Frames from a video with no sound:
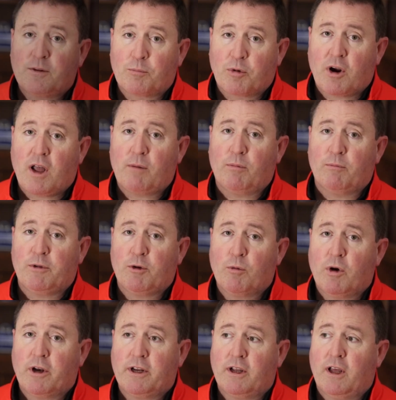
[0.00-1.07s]
the problem. You
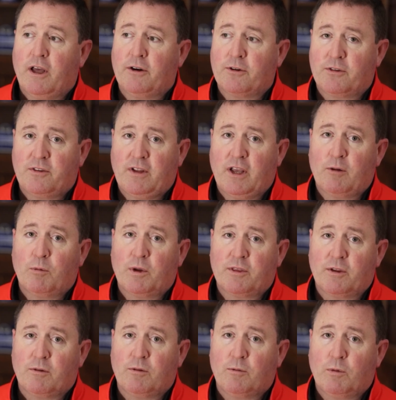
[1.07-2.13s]
want to understand
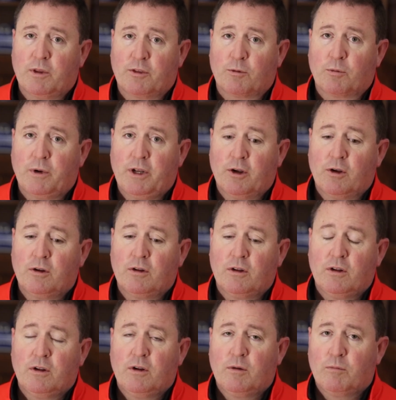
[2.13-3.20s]
what the
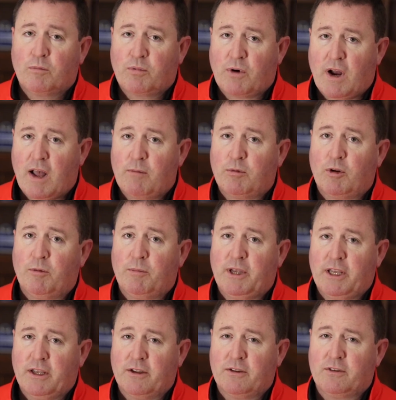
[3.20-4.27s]
real problem
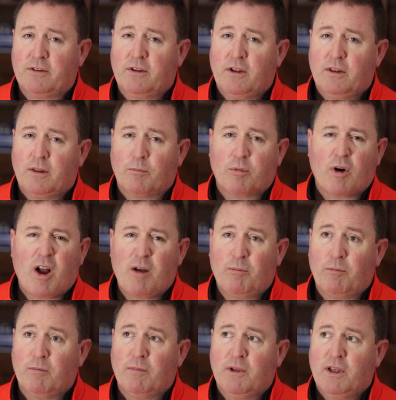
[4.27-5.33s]
is, the
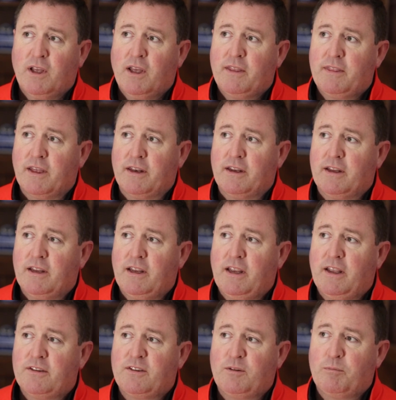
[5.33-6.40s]
problem that
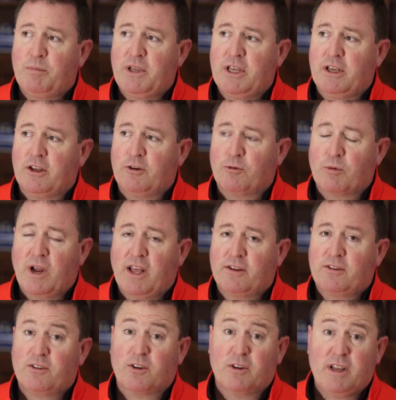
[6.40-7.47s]
isn't being
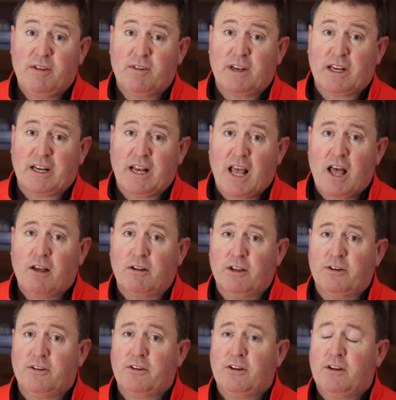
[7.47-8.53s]
addressed or even
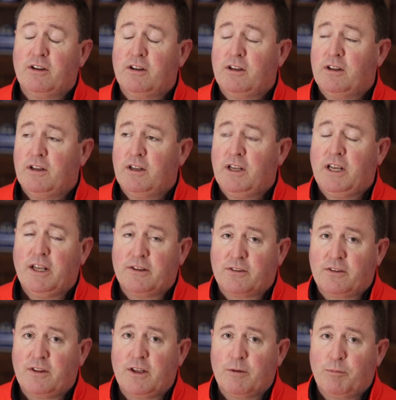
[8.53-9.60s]
acknowledged.
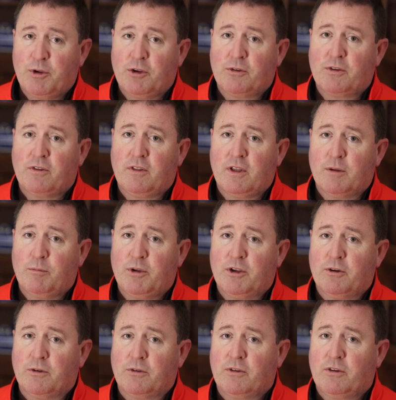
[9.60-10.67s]
It's the abuse of the
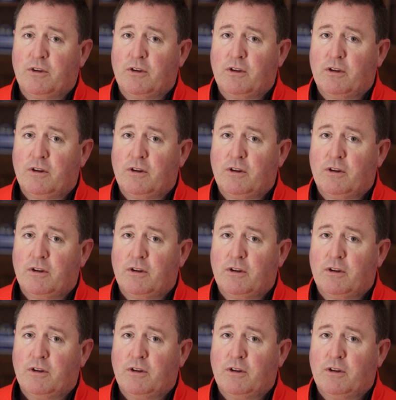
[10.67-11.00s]
abused.